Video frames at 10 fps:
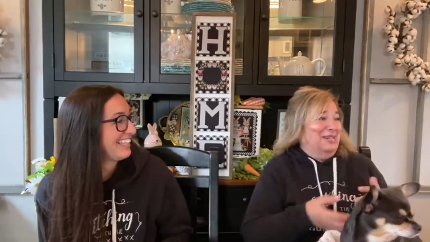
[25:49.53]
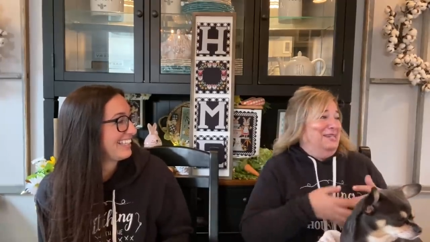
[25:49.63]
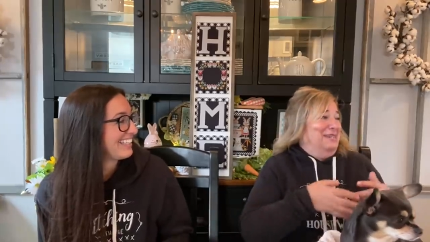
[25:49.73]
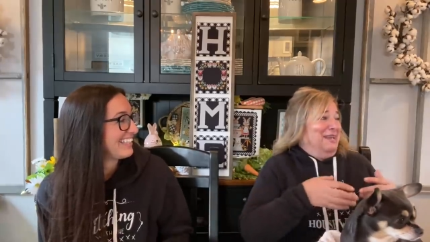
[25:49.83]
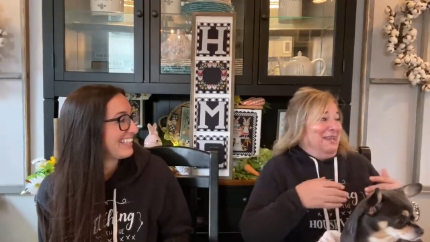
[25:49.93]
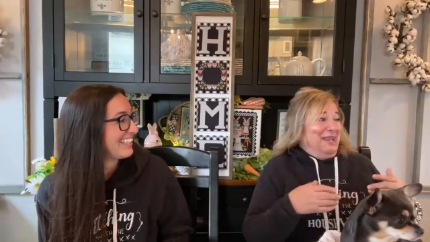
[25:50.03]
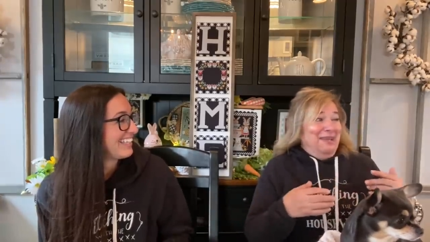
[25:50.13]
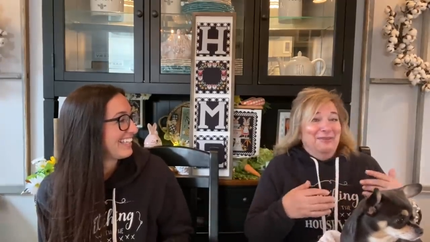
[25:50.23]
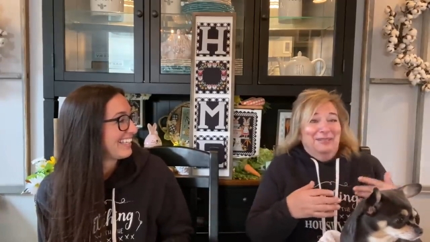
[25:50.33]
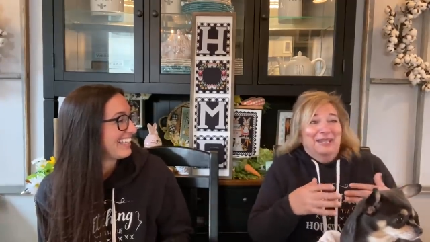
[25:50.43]
Speaker 1: and
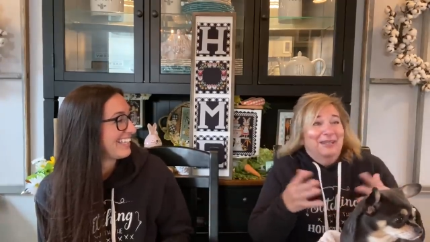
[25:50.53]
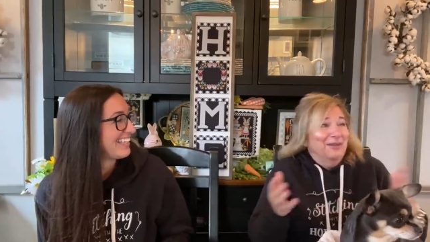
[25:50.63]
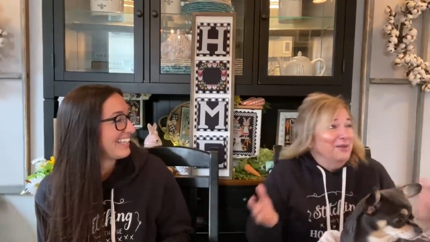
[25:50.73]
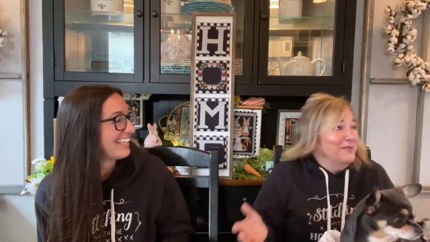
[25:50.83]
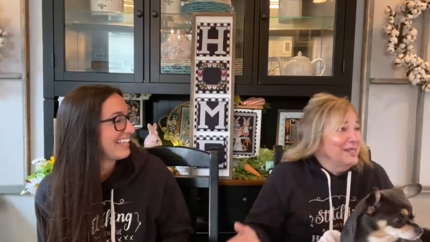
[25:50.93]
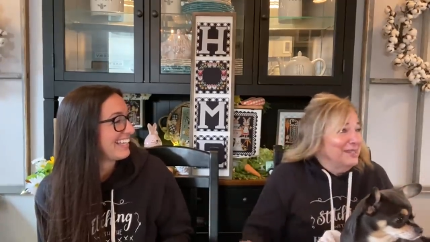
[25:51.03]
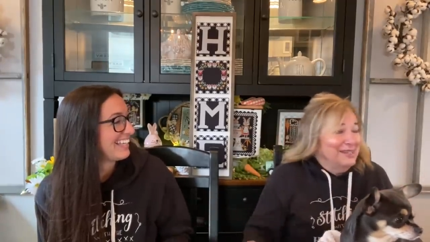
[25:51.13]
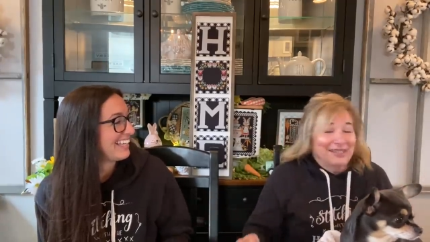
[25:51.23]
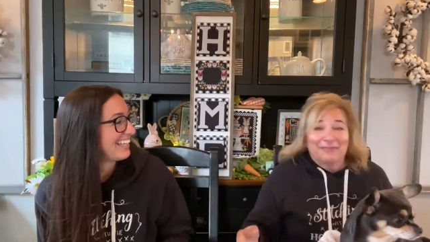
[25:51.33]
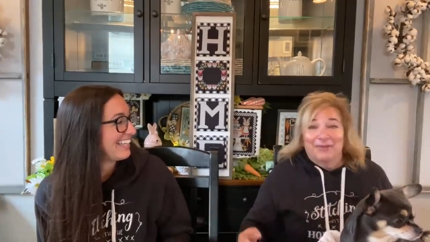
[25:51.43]
I was like, oh my
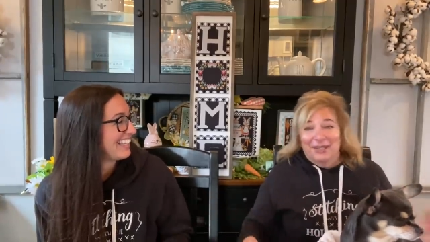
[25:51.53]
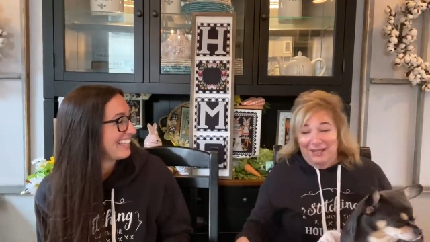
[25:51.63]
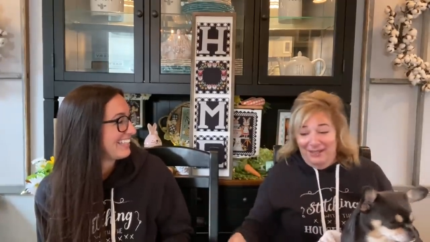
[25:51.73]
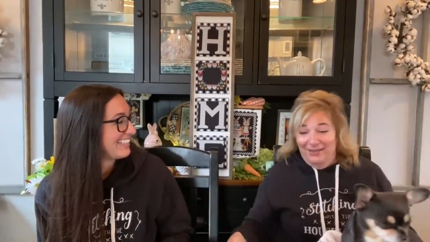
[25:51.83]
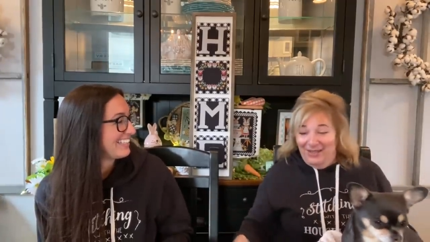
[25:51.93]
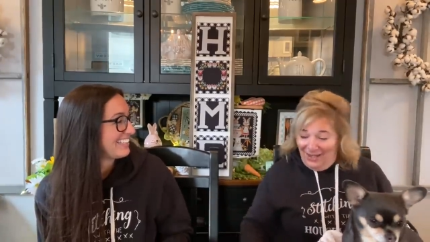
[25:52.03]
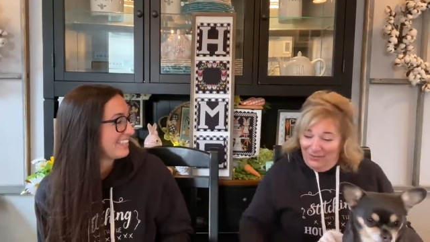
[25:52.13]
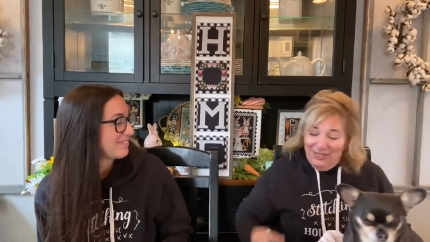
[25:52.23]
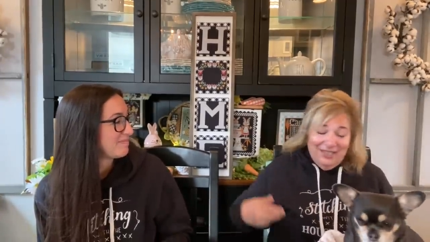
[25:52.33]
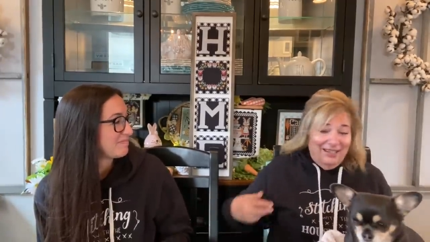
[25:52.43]
goodness. But he, he
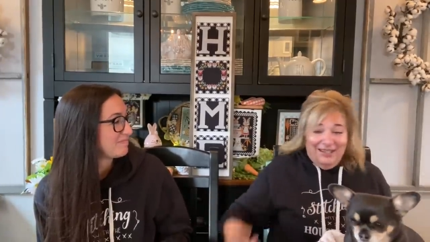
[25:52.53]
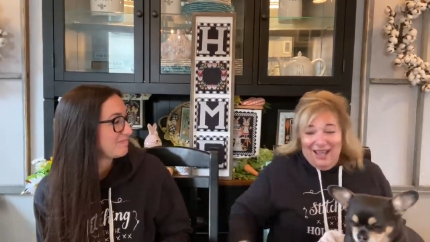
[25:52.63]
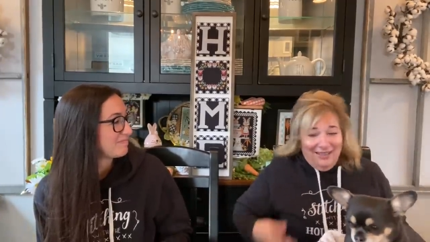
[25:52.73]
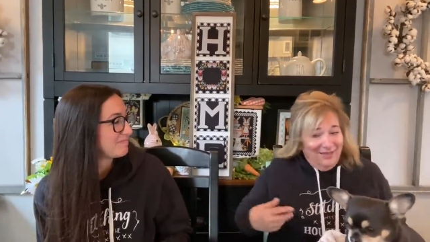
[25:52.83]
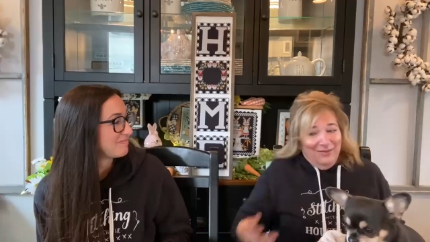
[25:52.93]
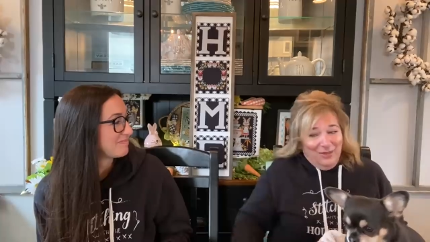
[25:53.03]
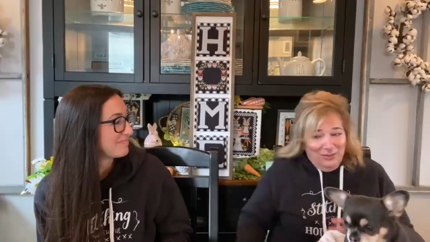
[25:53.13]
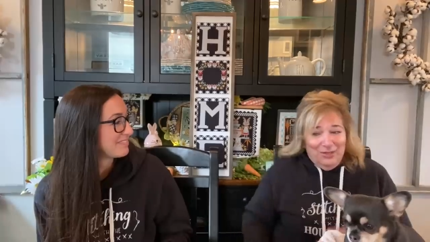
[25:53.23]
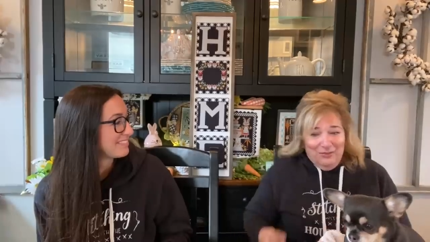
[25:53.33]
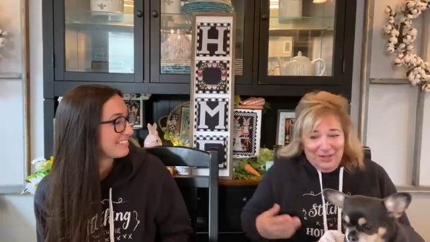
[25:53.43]
was like not
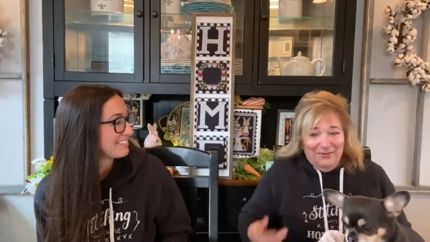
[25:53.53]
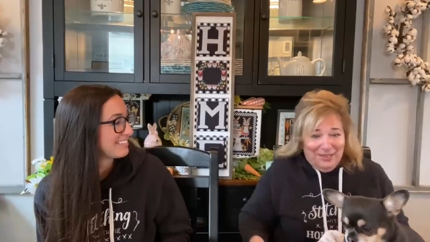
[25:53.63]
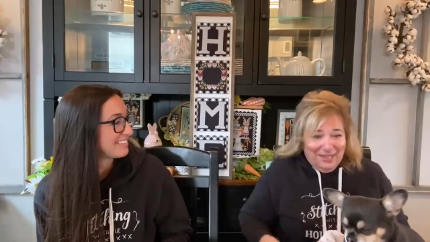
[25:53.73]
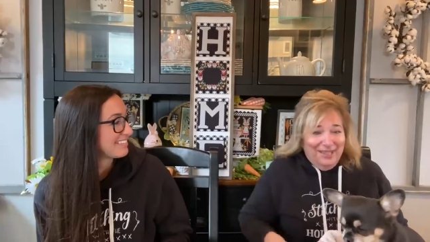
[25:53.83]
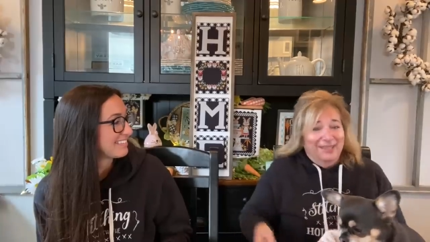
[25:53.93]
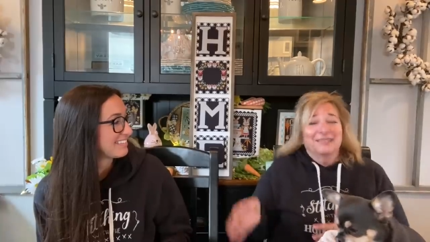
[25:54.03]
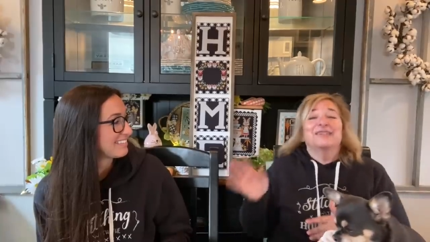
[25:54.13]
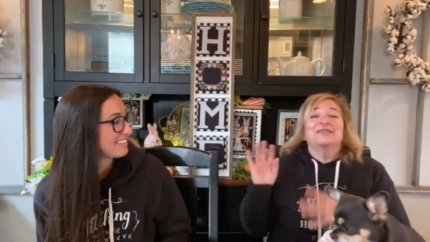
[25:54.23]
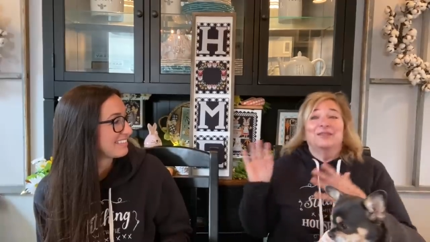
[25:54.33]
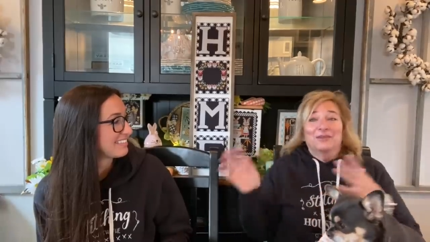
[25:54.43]
using one of his
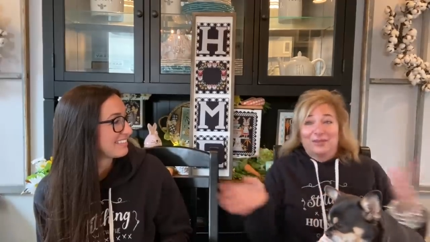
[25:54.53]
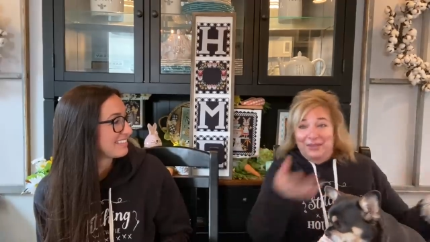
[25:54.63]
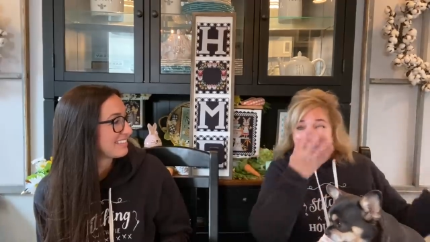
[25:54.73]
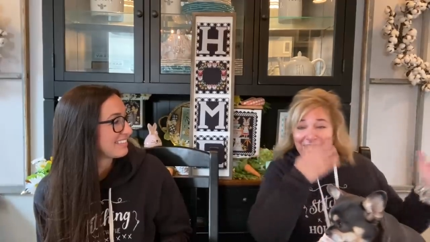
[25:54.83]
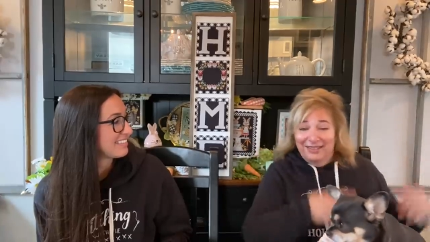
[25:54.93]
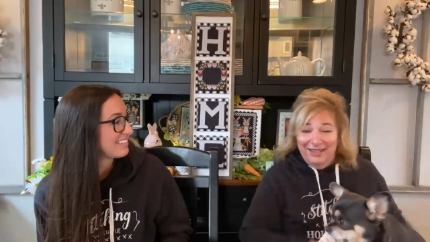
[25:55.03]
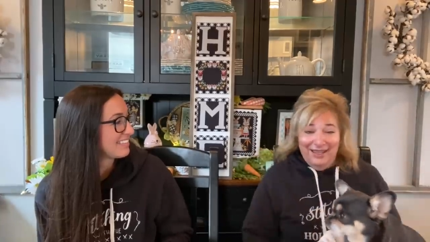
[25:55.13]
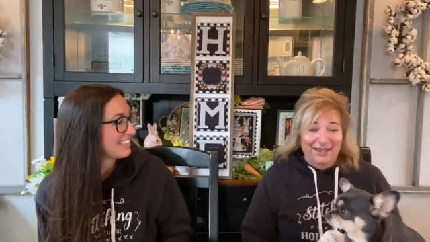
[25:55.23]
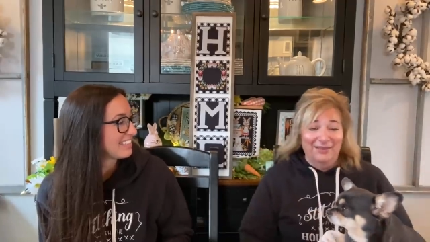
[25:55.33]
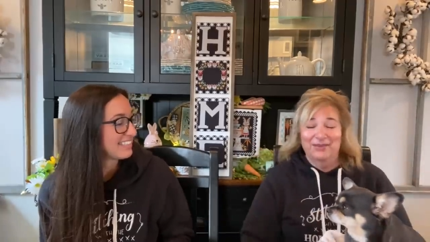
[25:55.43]
legs. So yes, he
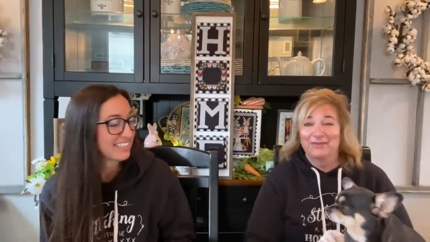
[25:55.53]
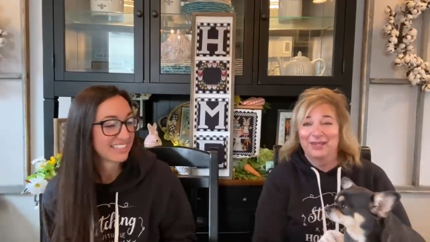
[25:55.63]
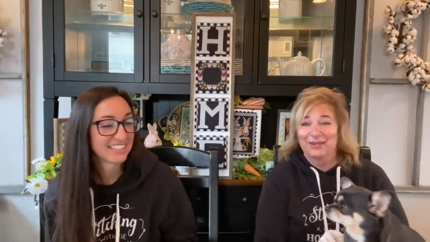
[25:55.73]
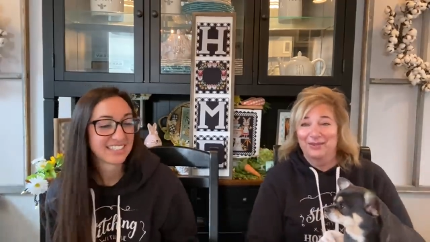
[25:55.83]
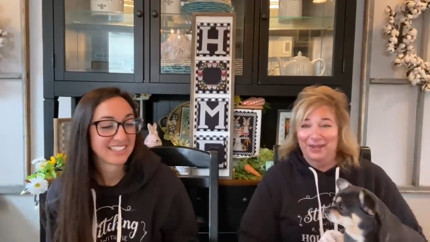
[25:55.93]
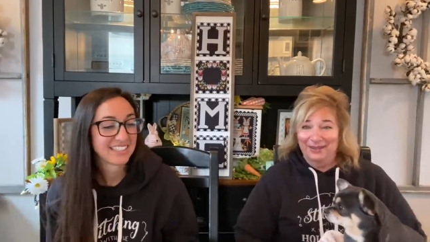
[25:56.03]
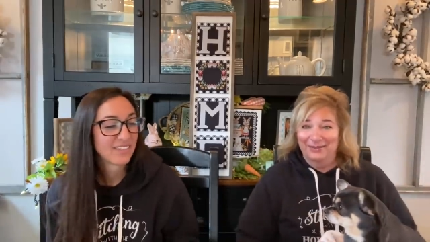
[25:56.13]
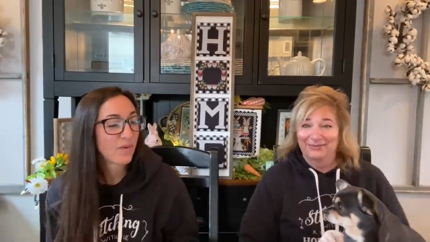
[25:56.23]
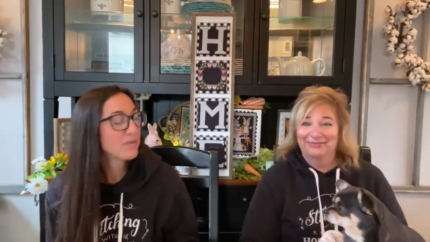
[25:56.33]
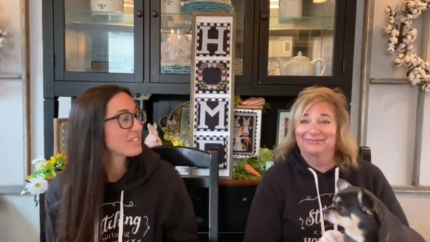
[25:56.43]
got off the plane.
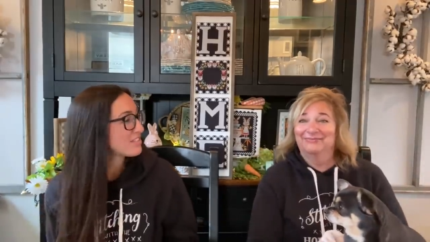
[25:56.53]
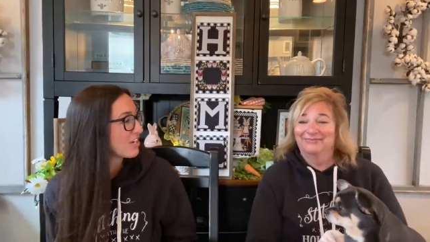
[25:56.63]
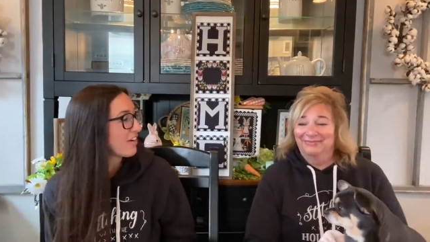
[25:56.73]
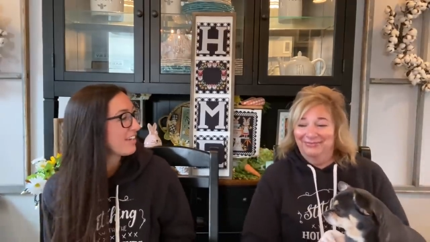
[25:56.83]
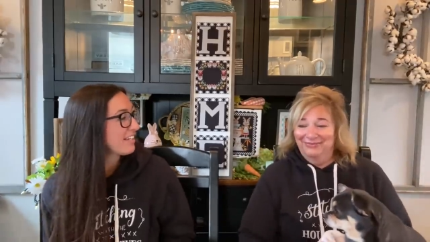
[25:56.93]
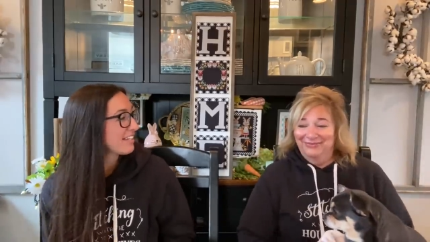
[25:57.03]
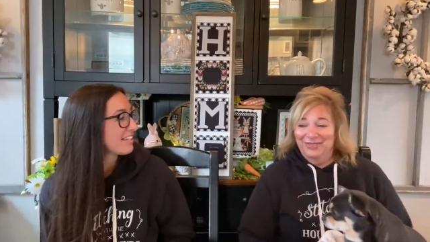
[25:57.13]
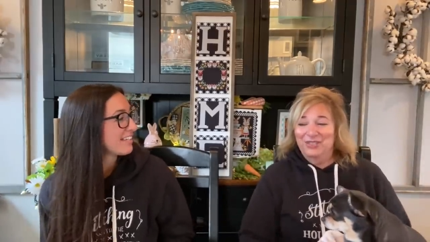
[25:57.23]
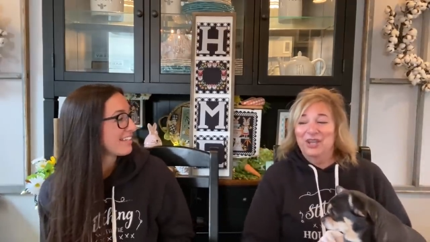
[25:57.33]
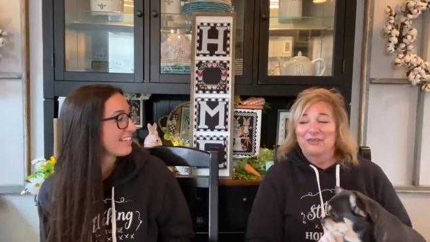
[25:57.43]
Okay. What was Jerry?
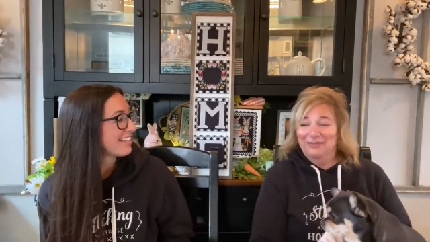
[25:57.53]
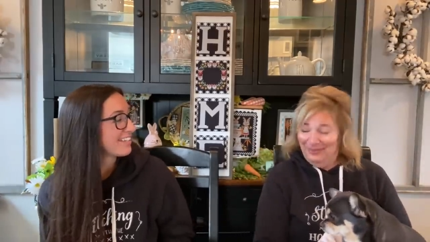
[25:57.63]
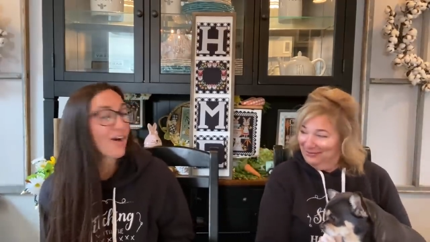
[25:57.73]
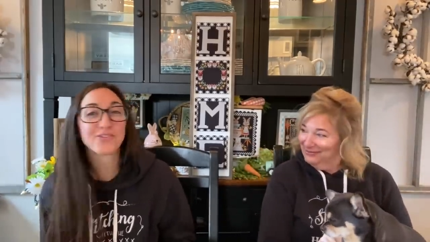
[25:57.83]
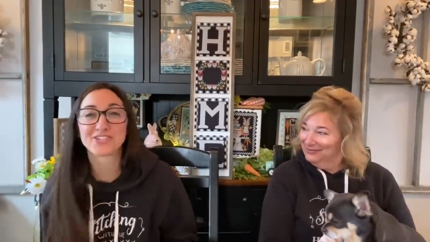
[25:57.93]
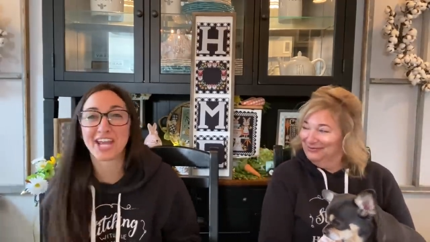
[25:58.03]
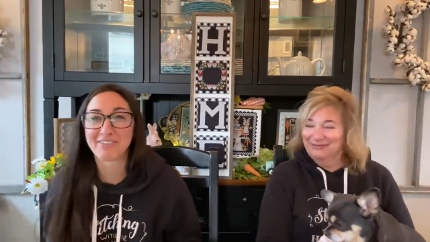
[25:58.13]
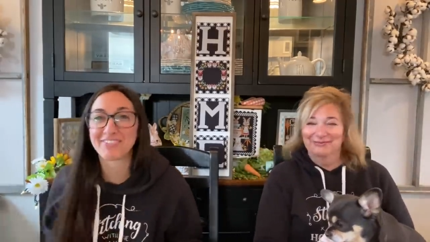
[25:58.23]
Jeff. Oh, Jeff,